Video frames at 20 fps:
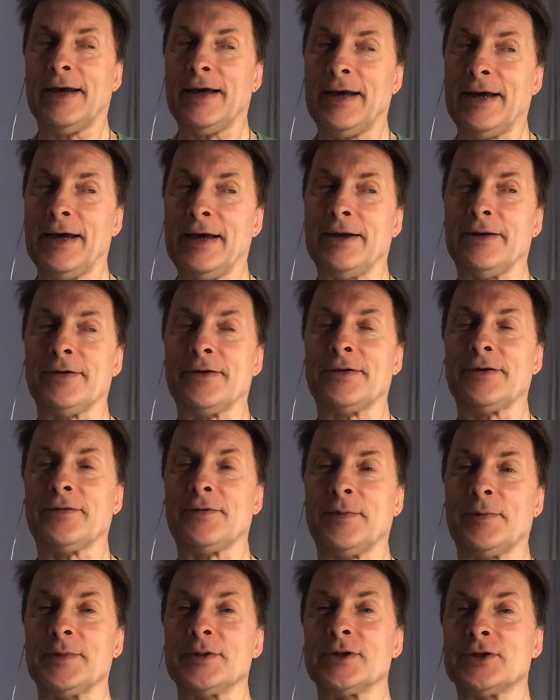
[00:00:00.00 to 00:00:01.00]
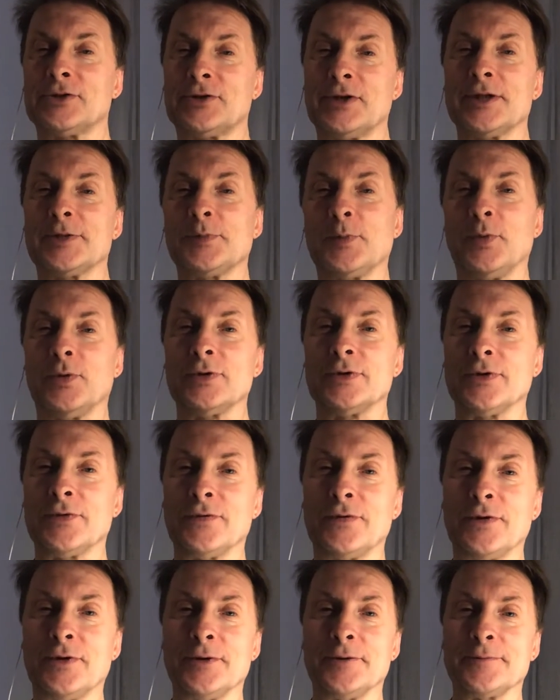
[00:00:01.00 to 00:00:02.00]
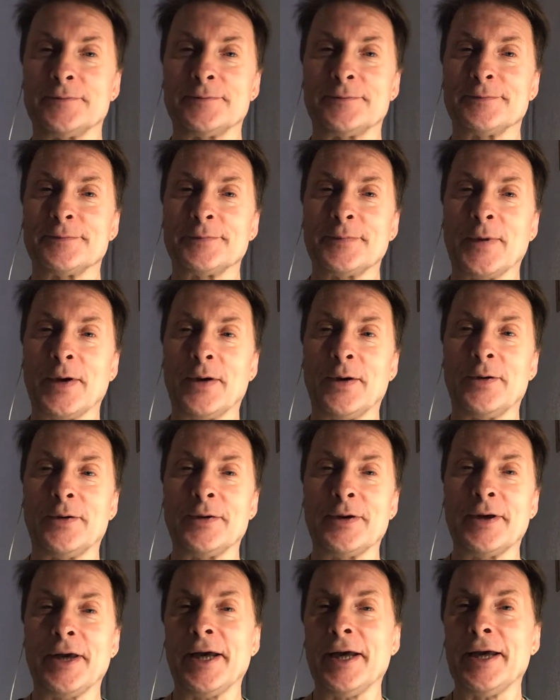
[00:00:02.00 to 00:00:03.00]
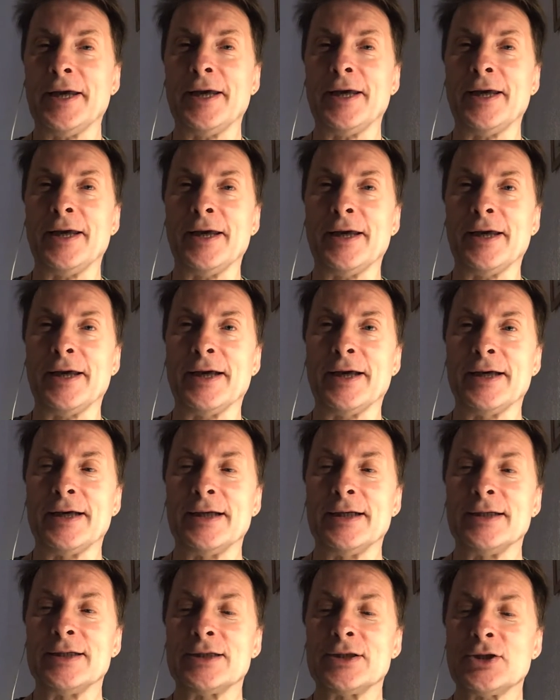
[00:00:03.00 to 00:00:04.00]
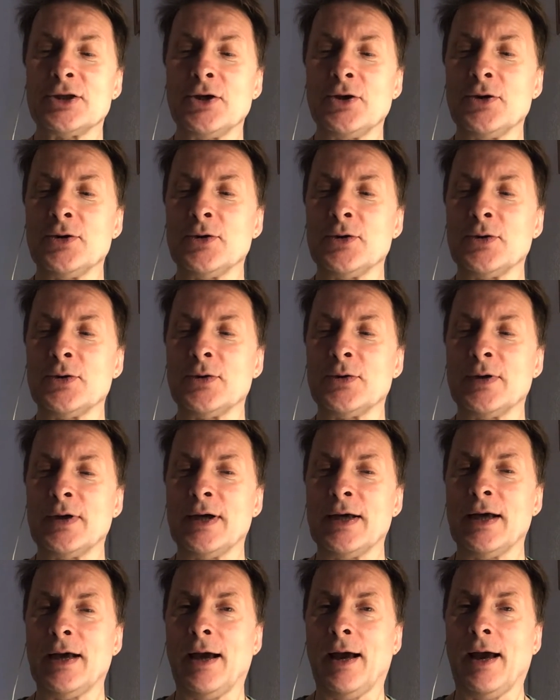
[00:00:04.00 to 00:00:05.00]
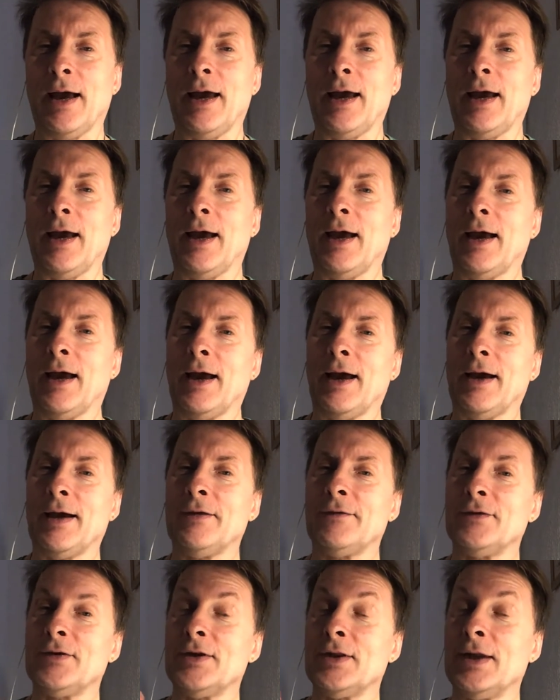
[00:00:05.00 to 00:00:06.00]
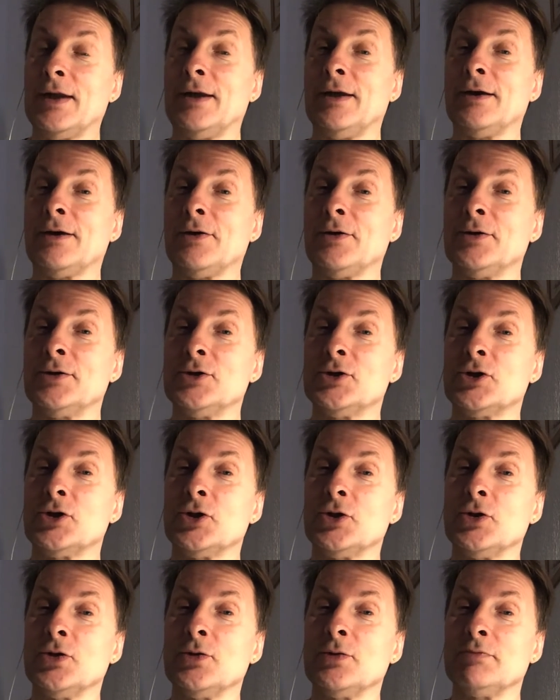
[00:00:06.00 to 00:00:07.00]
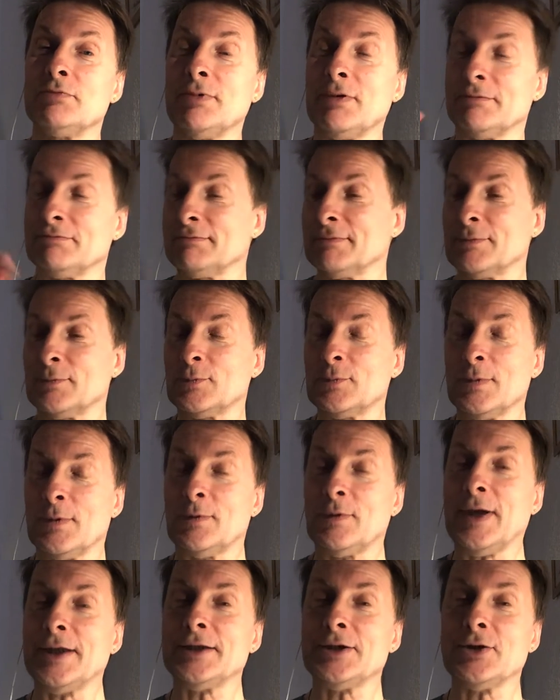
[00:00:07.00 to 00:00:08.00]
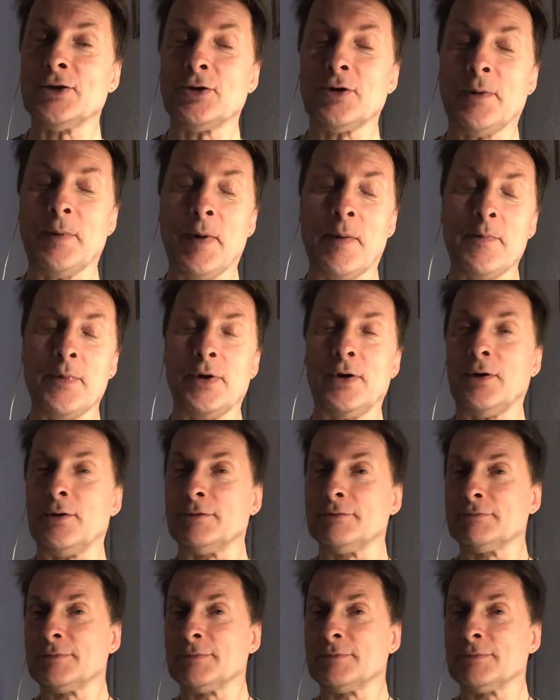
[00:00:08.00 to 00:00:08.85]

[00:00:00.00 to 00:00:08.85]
health from a stress point of view. Okay, so if you think you're going to, well, write in the comment below